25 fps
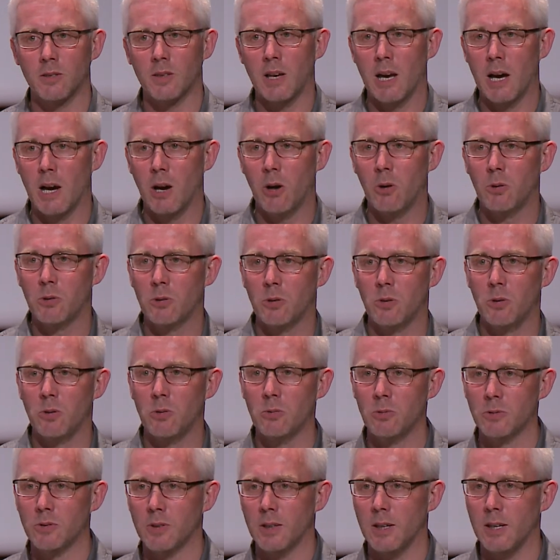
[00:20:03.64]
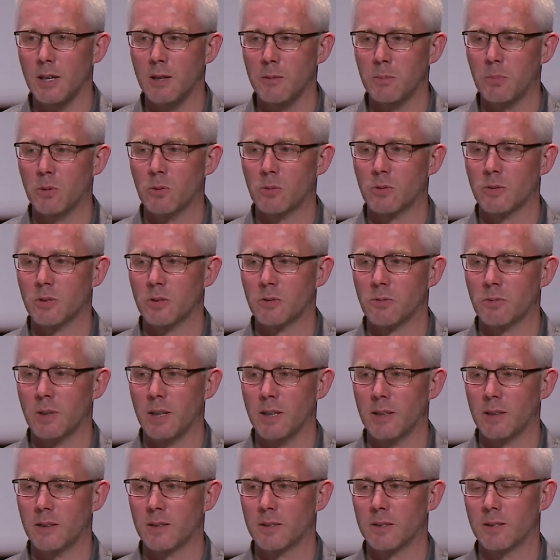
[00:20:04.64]
how to use ebooks and
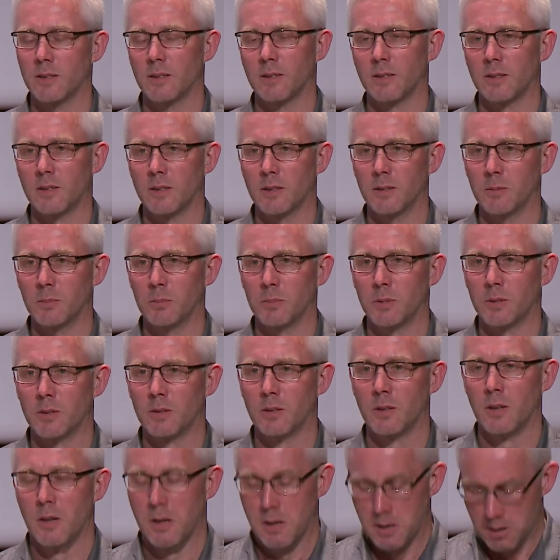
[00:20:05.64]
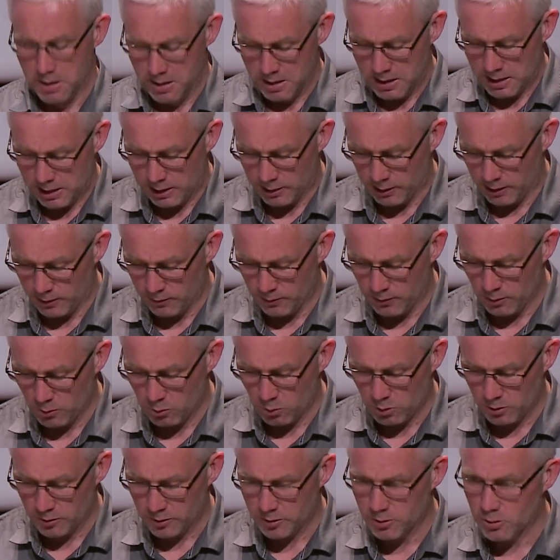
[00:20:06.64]
reading systems. And if you
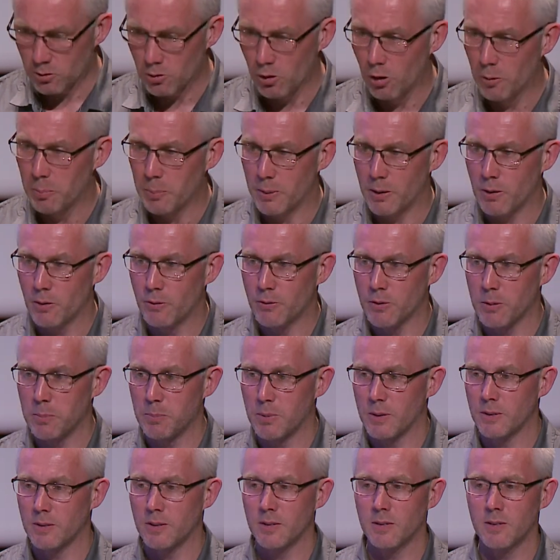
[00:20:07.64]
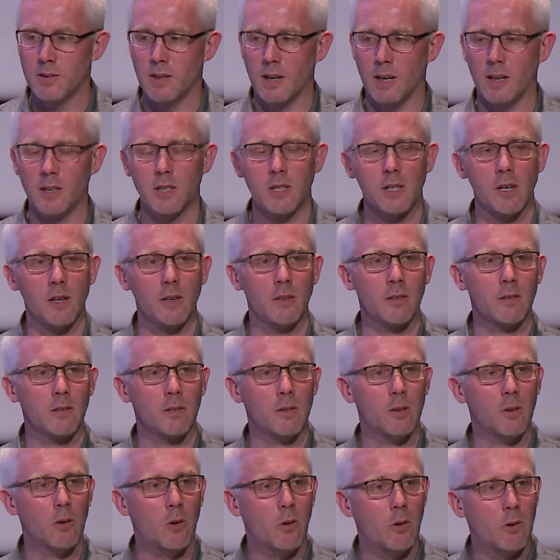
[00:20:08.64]
want a copy of the presentation
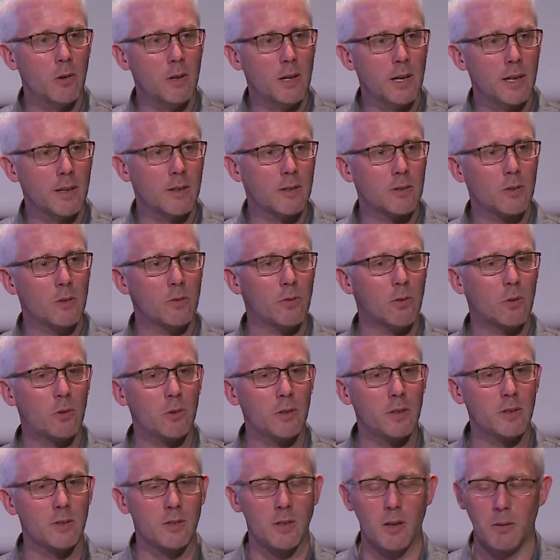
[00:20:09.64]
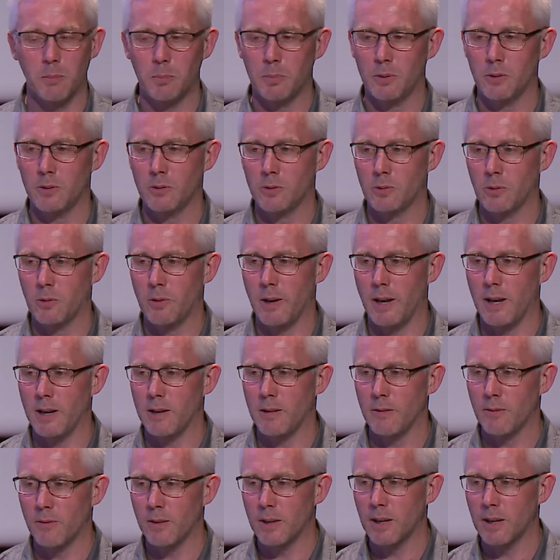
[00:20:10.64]
or links of all the samples or anything